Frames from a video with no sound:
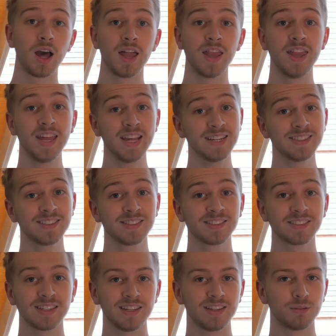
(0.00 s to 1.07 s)
This
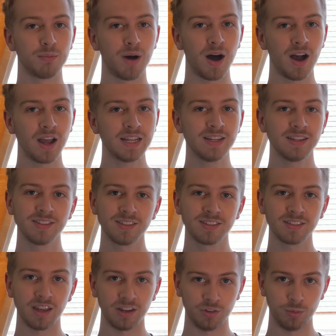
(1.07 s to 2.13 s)
is my
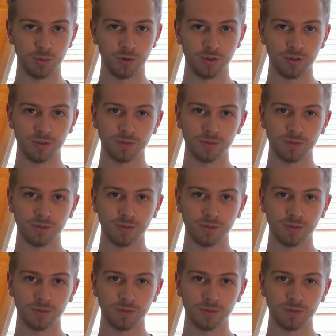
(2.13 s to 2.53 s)
sketchbook.